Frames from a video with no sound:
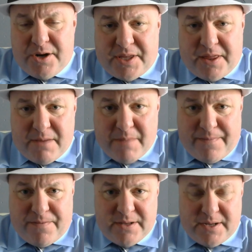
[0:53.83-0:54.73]
Here's the thing, my
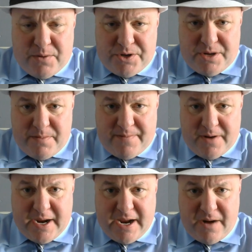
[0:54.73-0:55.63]
friends. I want you to be
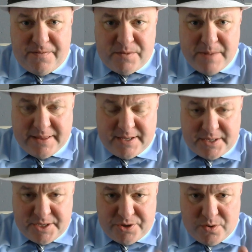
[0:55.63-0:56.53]
very careful about
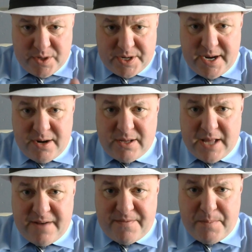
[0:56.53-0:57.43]
this because you're going to hear a
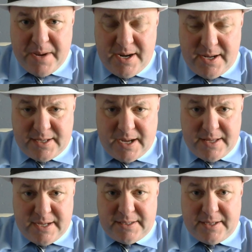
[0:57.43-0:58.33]
lot of opinions on
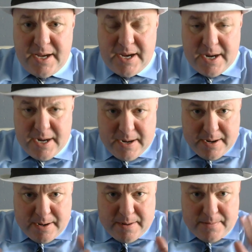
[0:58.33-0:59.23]
this.
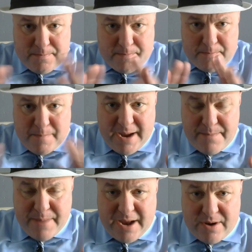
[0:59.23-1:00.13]
My
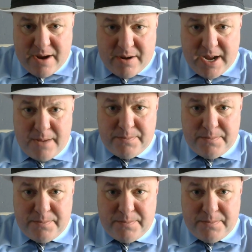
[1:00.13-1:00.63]
background